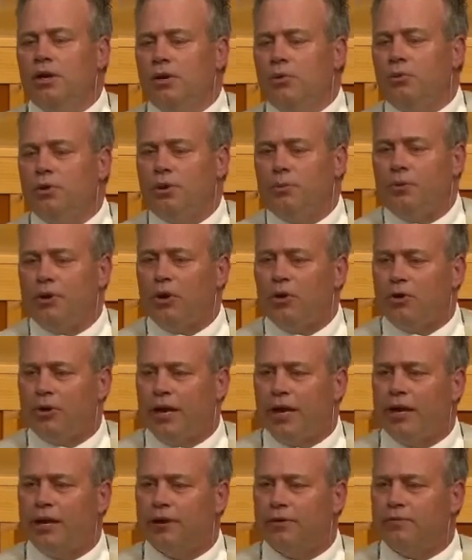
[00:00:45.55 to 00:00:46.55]
would it be
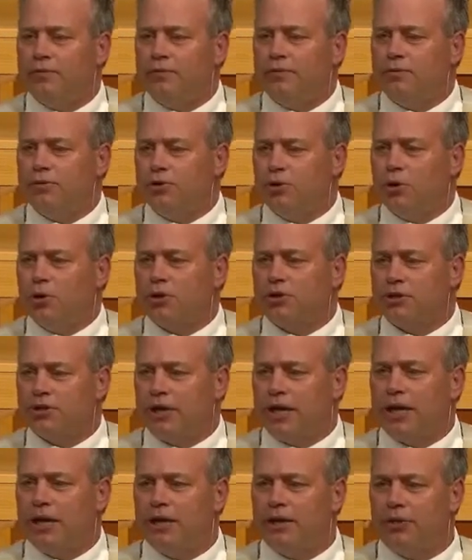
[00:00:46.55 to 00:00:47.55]
okay if George and
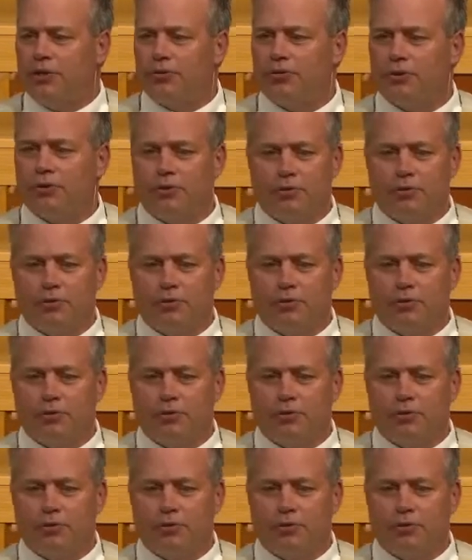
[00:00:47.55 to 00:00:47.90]
I throw